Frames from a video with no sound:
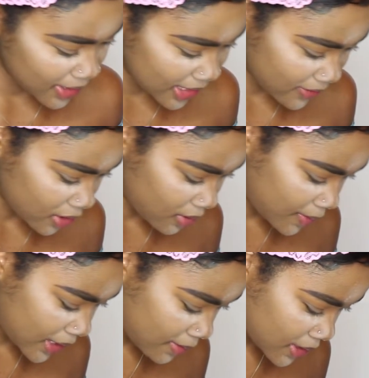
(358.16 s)
me see if it's gonna
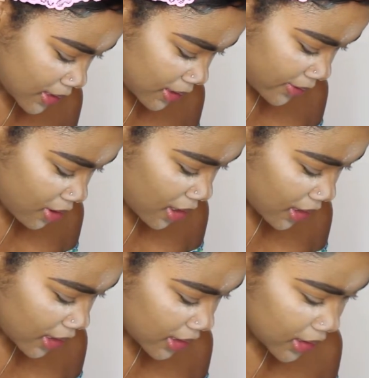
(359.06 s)
be pigmented
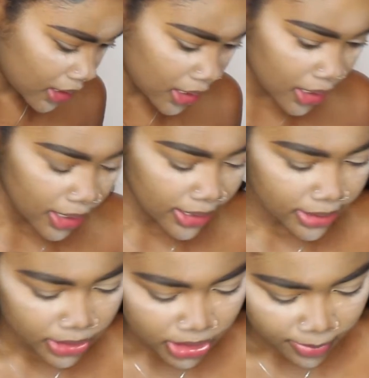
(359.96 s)
regardless.
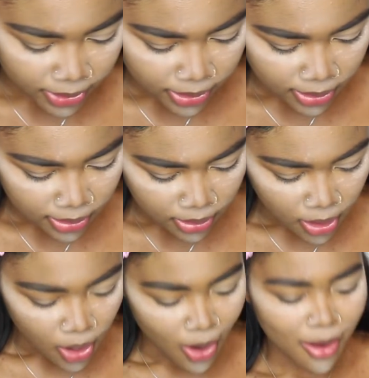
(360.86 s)
It's a shimmer.
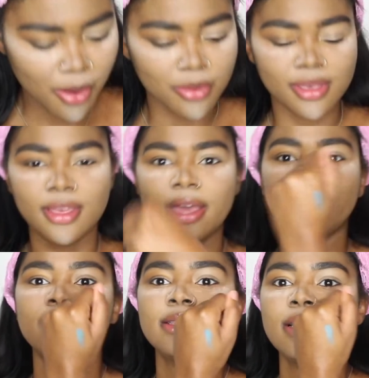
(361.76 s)
Oh
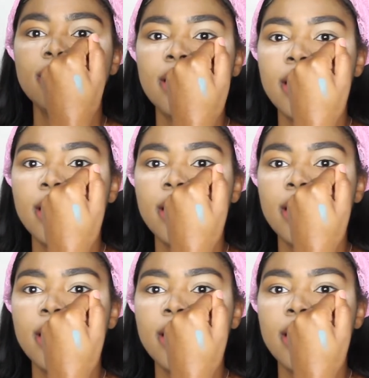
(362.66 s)
yes, look at